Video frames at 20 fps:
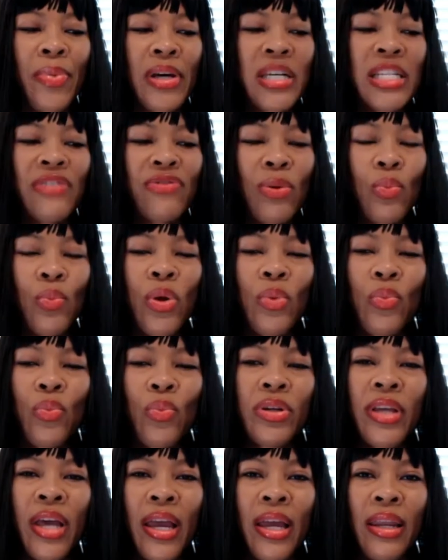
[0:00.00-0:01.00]
us from when we're
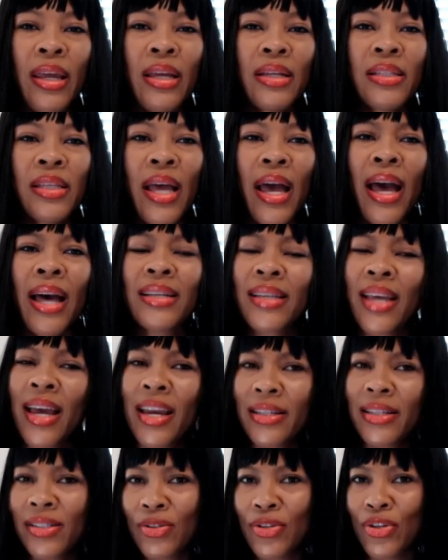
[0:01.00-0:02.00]
dating to ask,
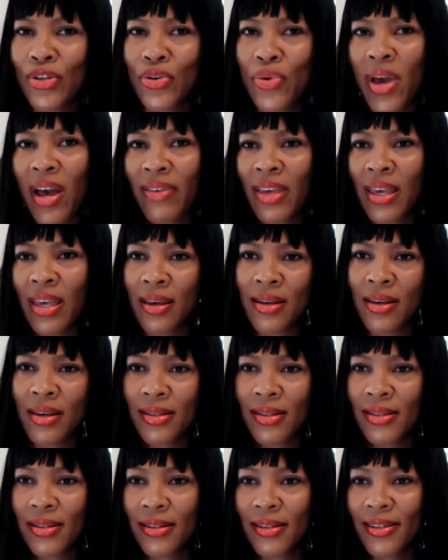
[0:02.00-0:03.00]
hey, so do you have
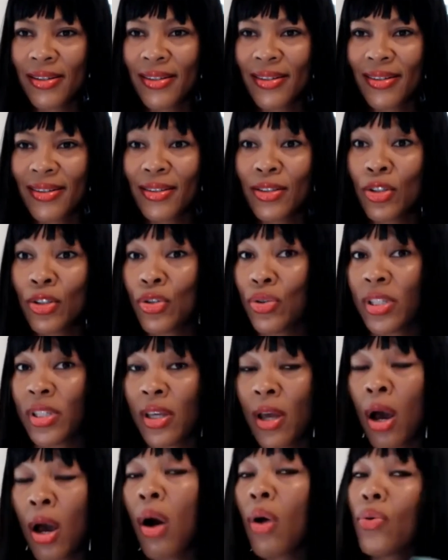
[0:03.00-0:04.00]
kids? Do you
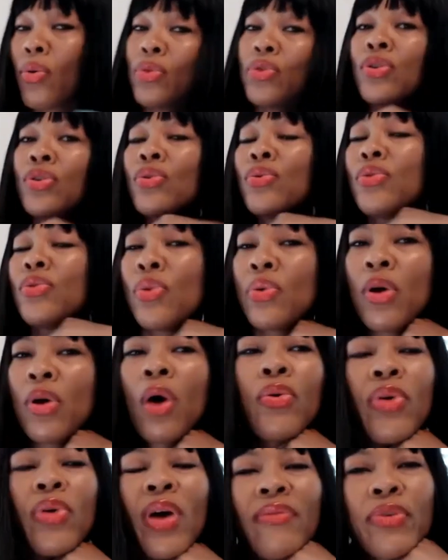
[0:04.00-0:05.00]
see? Oh, you do. You oh,
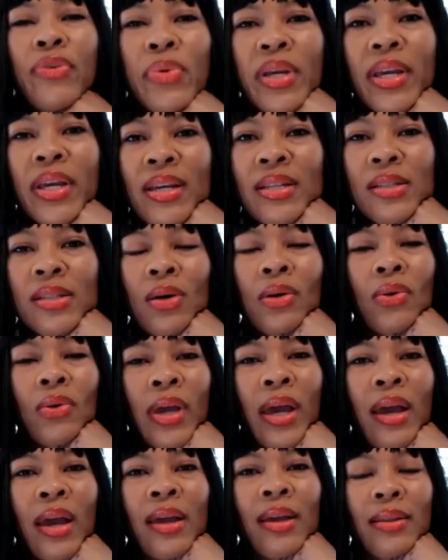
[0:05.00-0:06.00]
you have three kids.
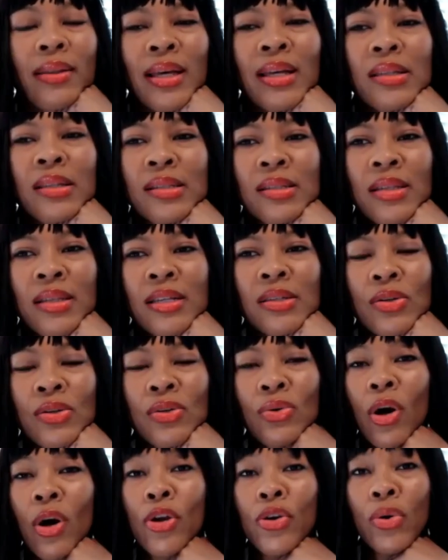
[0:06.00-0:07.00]
Okay, that's that's
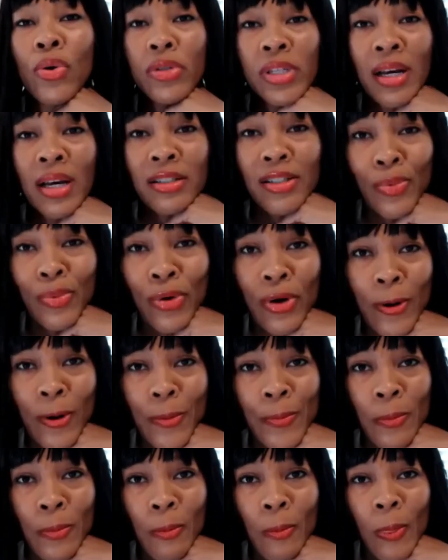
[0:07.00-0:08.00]
cool. Are you on child support?
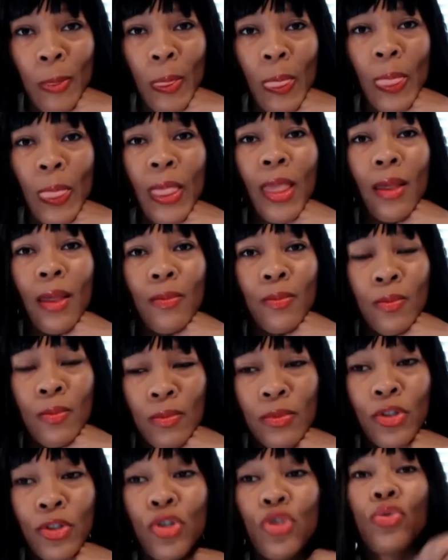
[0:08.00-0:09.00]

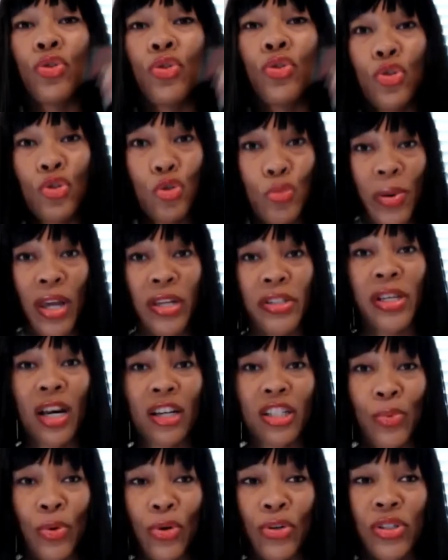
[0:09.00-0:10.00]
Mm-hmm. Do you do you pay
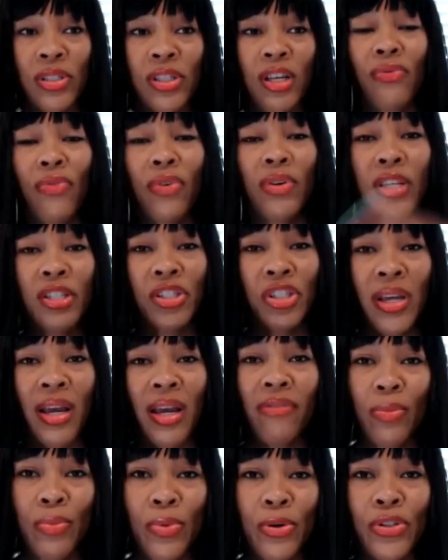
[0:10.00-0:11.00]
child support yourself, or did she
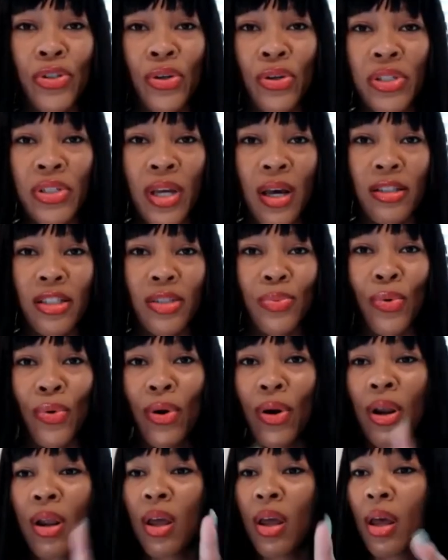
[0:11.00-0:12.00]
have to put you on child
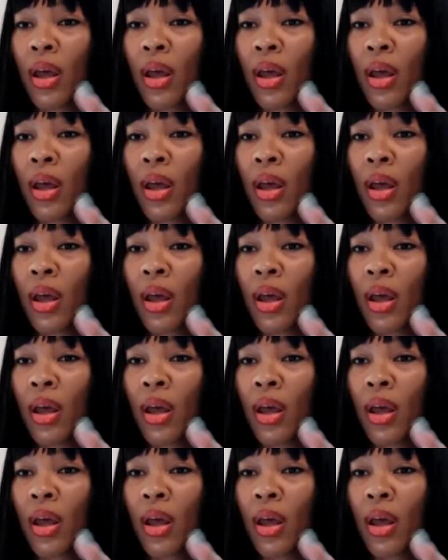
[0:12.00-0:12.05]
support?